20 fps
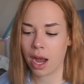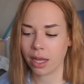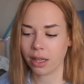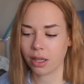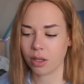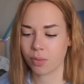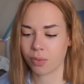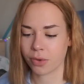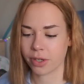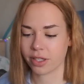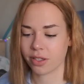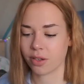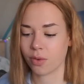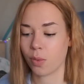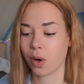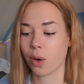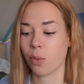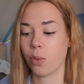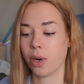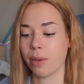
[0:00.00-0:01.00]
island prison
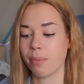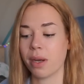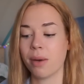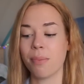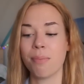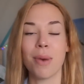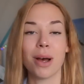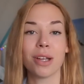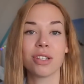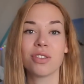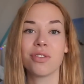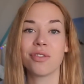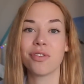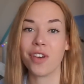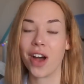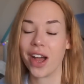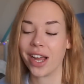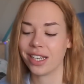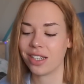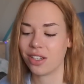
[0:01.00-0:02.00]
where women must
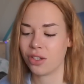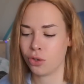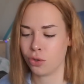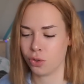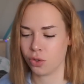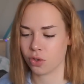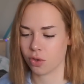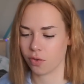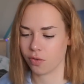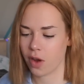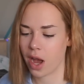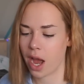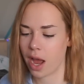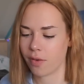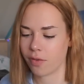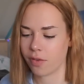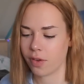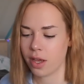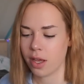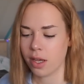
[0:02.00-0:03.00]
fight to
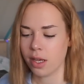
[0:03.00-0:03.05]
survive.